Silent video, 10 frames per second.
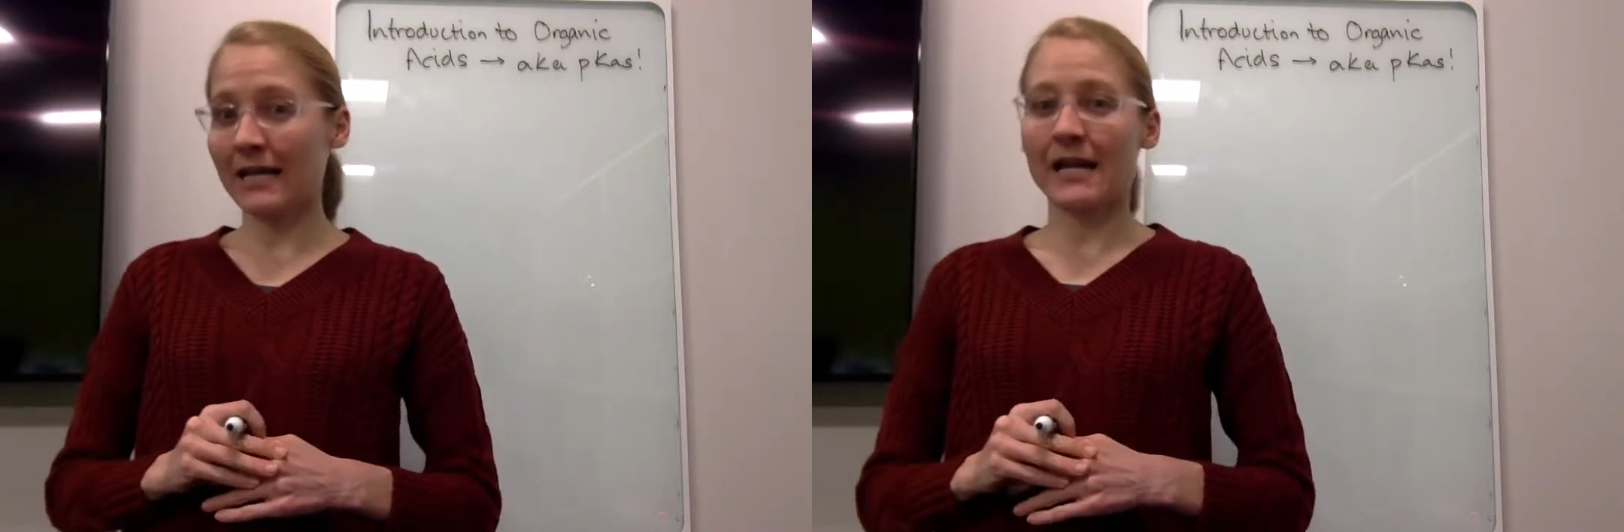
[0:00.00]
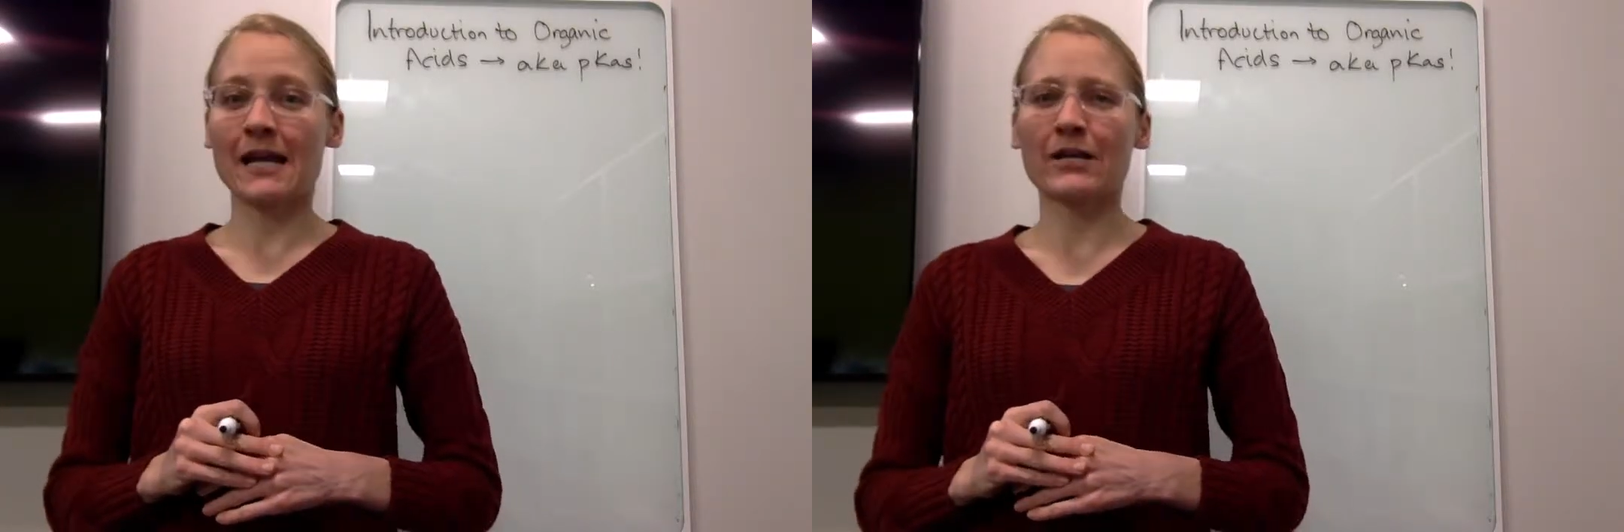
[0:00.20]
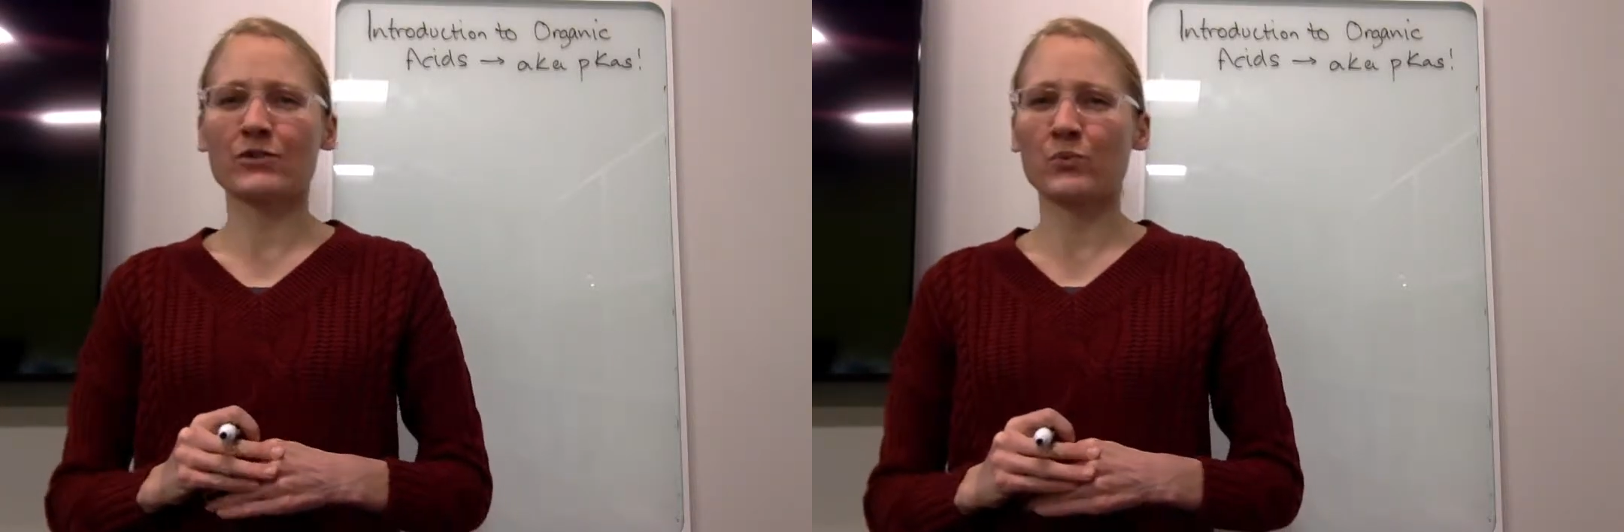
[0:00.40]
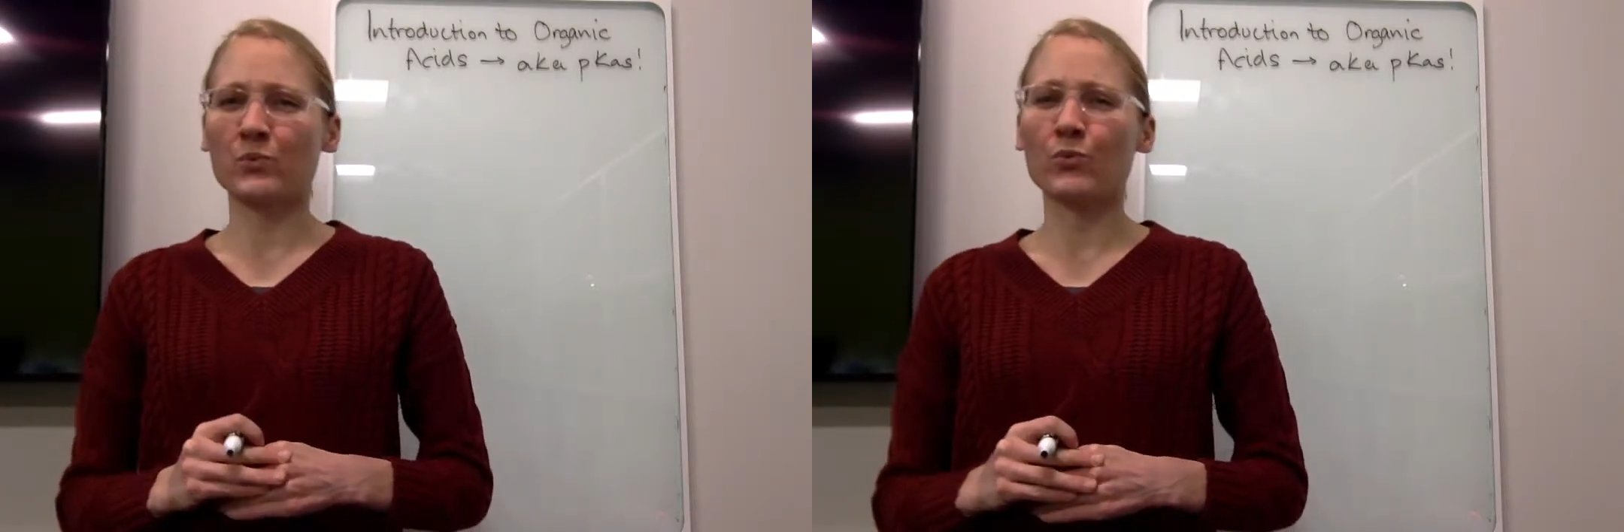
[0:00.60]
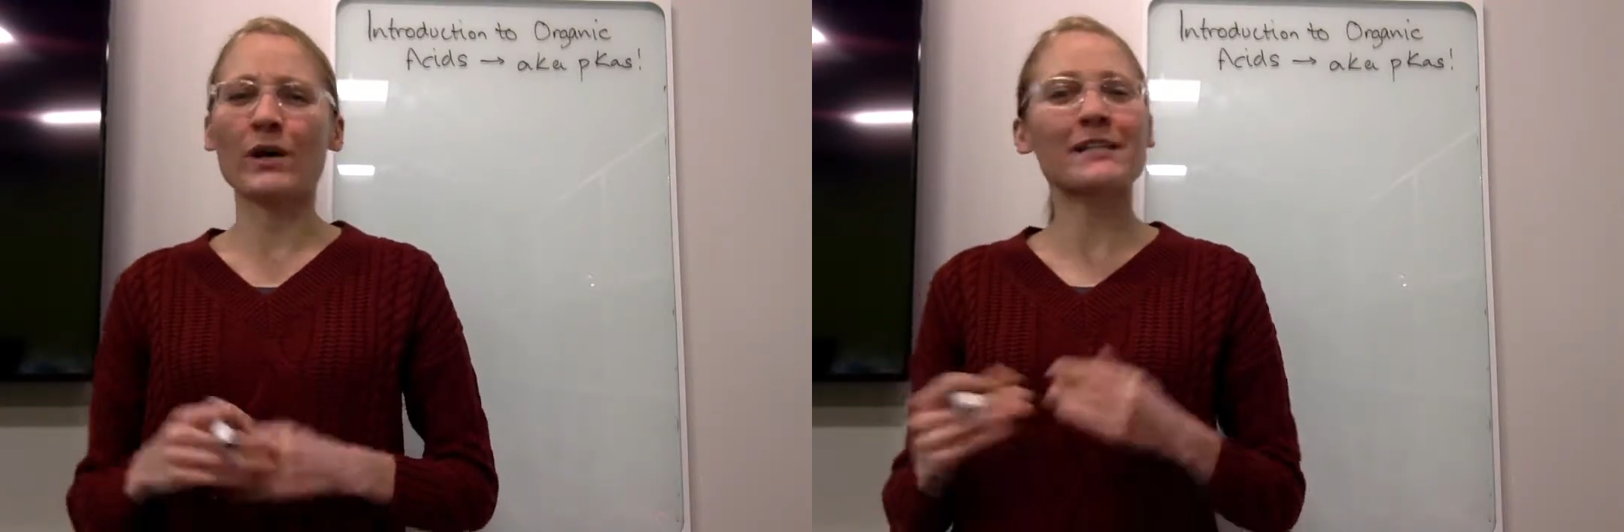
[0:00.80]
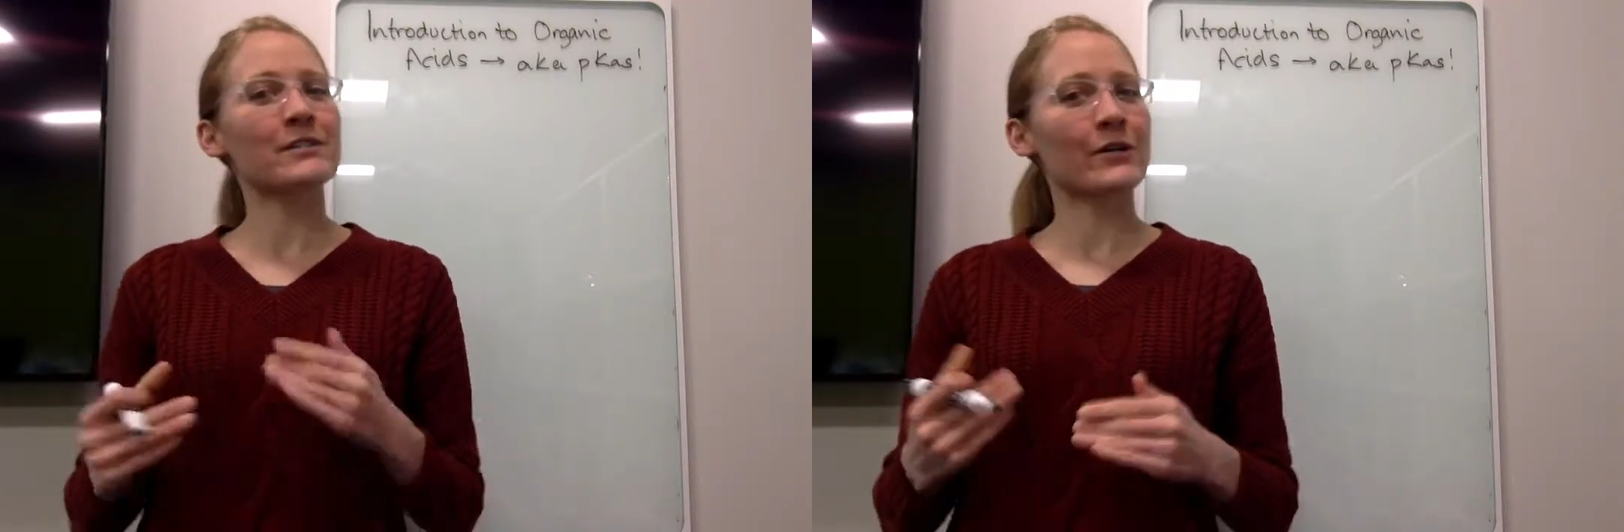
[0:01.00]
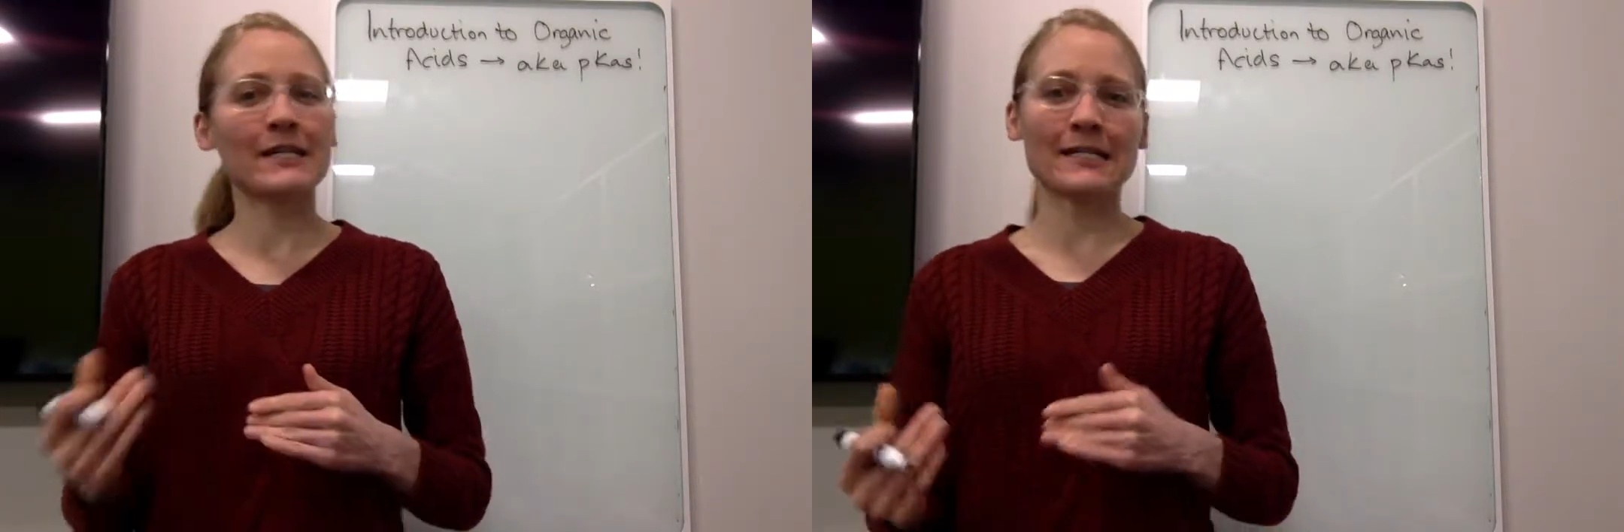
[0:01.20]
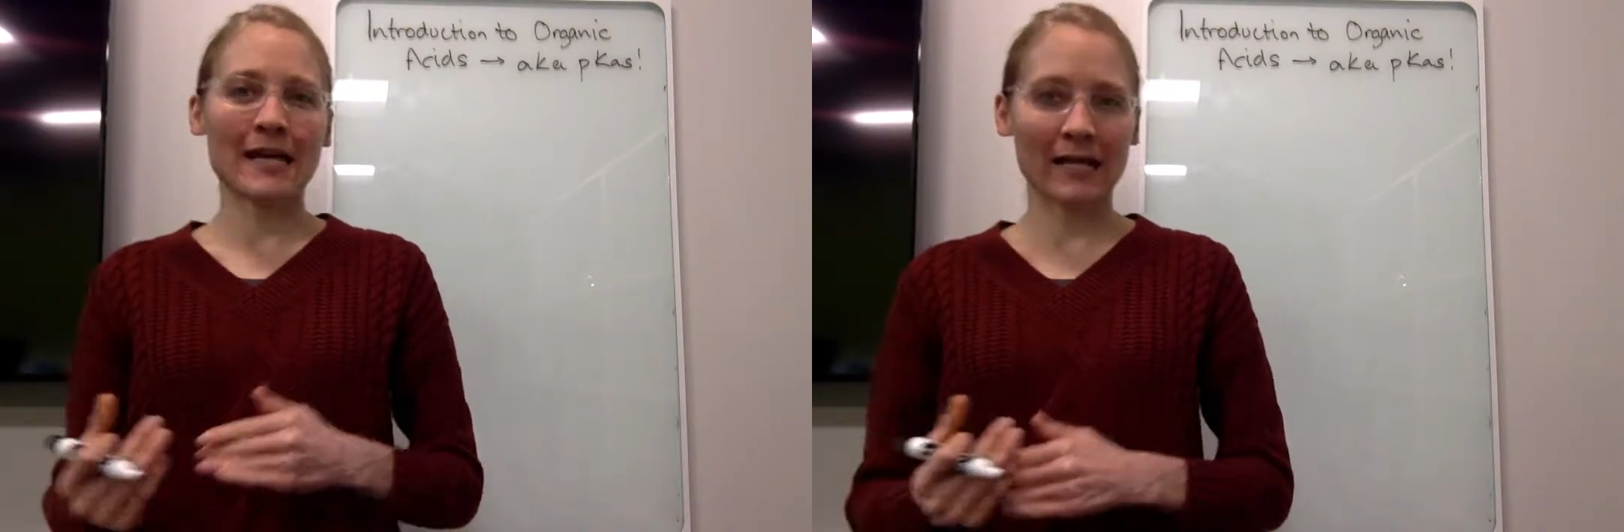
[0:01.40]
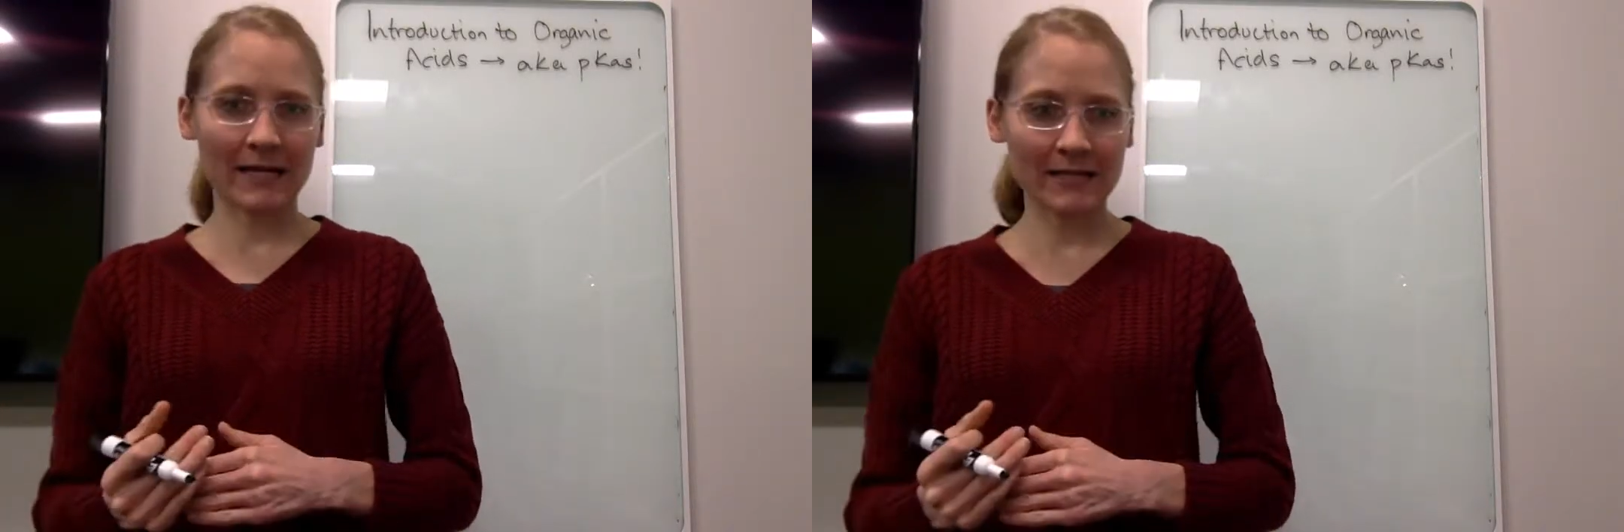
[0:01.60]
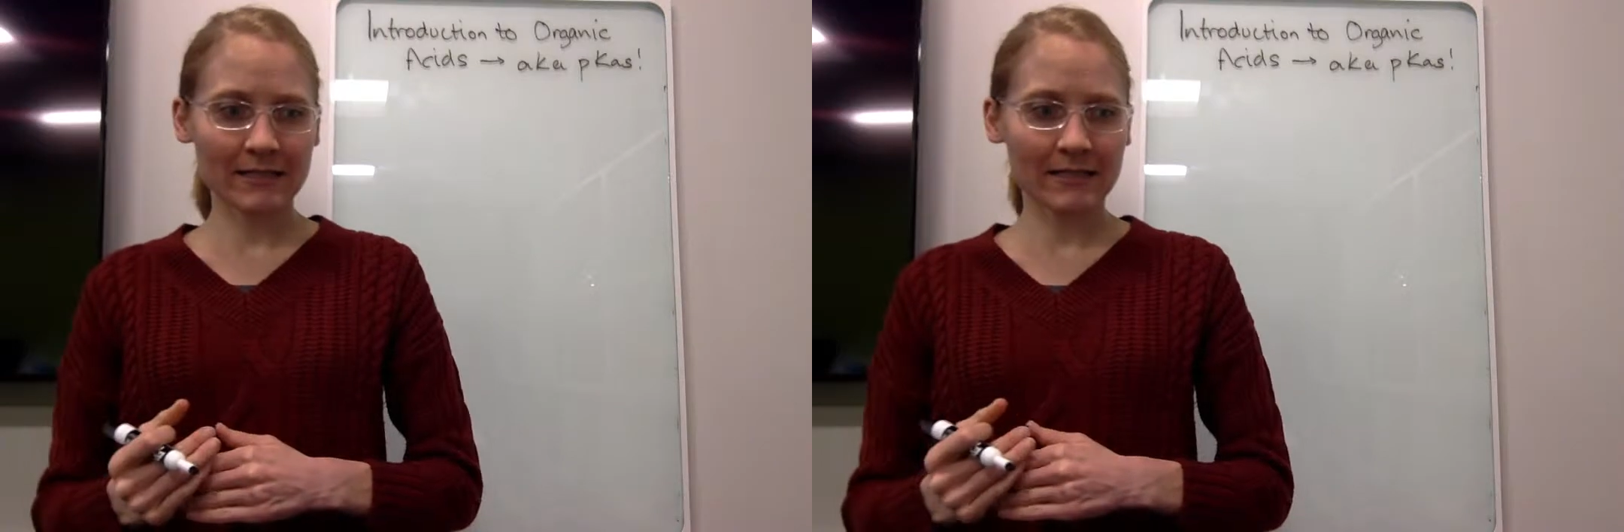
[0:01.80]
and what it's going to tell
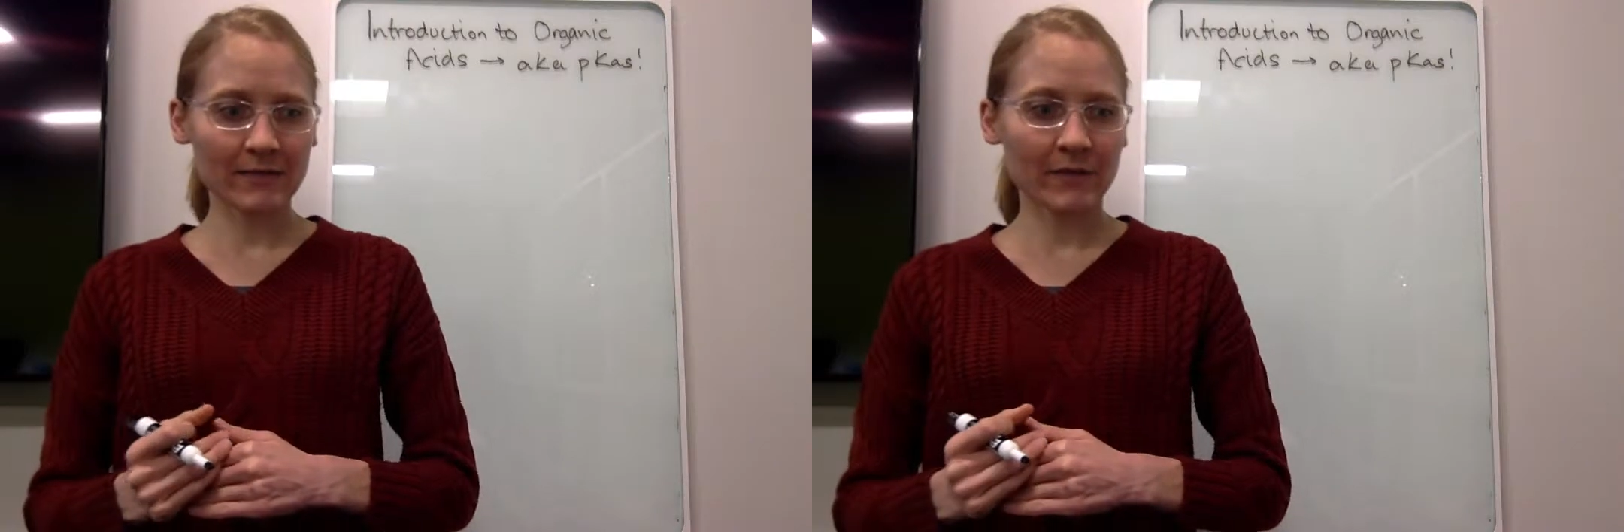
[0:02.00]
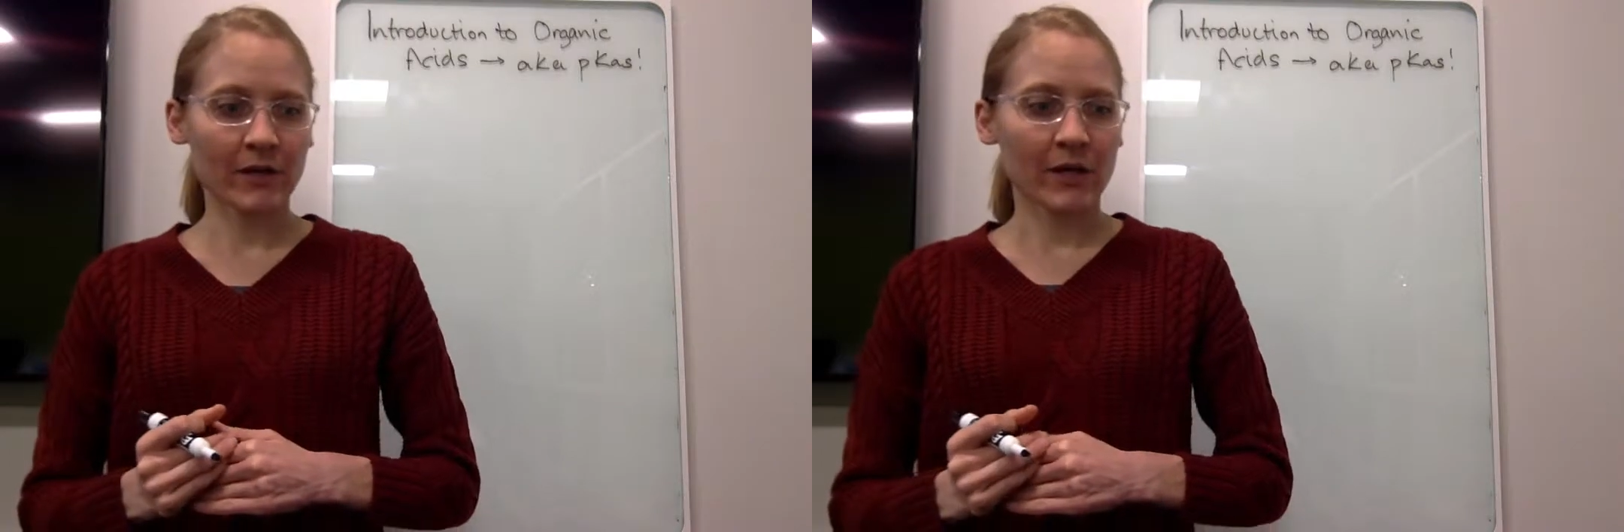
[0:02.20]
us.